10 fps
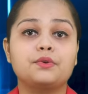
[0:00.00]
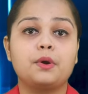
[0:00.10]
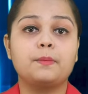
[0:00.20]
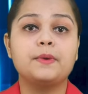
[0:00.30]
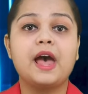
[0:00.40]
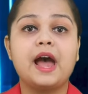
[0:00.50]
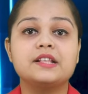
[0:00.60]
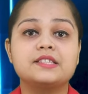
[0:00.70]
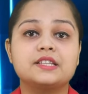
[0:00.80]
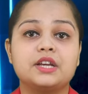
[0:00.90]
Group
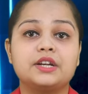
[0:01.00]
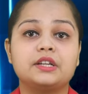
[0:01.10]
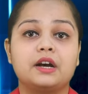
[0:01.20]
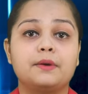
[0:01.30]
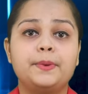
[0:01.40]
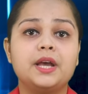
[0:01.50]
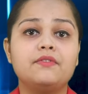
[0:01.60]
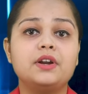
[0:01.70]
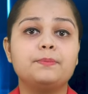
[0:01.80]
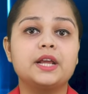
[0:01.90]
and Syngenta,
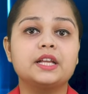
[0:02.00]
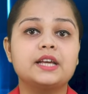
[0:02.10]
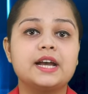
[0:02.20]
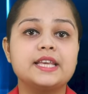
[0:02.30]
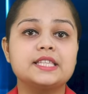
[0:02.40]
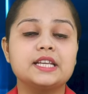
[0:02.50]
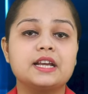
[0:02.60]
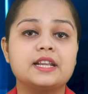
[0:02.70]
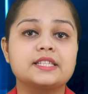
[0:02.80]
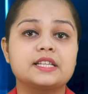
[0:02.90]
Bayer will bring the Easy
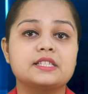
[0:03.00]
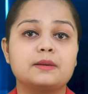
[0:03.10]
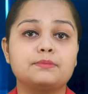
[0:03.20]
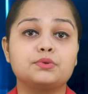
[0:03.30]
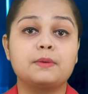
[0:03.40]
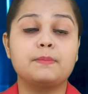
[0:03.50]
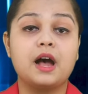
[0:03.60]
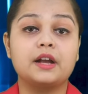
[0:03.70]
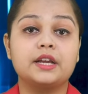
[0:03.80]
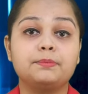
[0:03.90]
Connect system to the
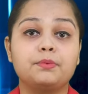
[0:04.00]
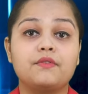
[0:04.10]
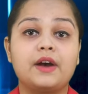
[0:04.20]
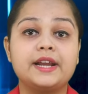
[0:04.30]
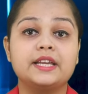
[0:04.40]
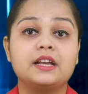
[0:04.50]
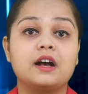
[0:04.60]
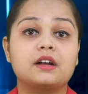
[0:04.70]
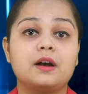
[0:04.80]
market, providing a